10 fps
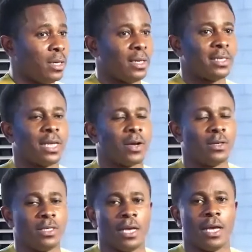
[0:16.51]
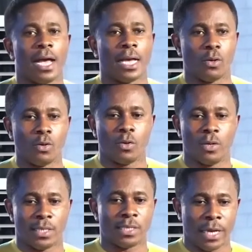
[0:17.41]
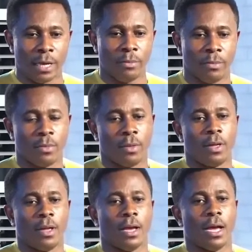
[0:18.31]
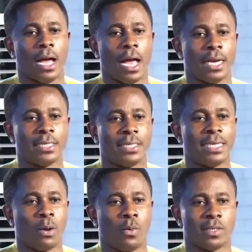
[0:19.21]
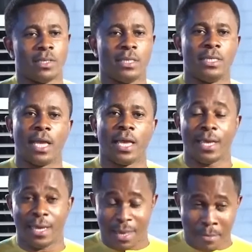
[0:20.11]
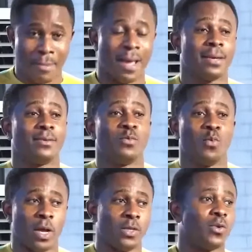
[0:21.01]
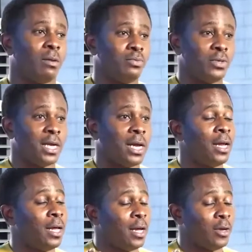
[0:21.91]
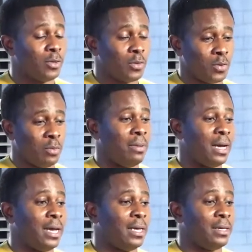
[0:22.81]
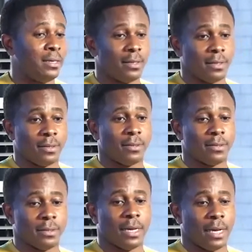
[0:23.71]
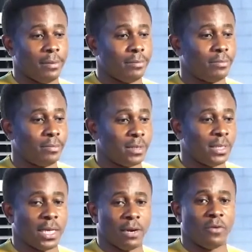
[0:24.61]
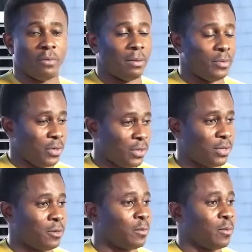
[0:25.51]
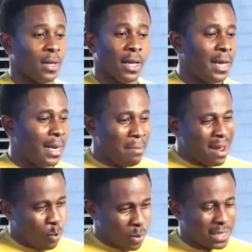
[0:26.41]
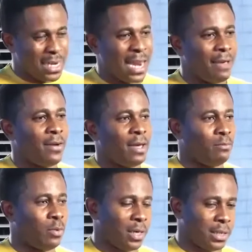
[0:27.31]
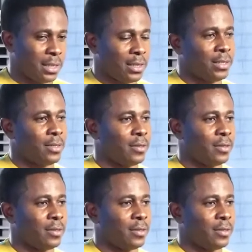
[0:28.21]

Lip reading: The second day, I Googled his name, and that was the day the man went to Abuja to buy a ticket for primaries. The man was never in politics.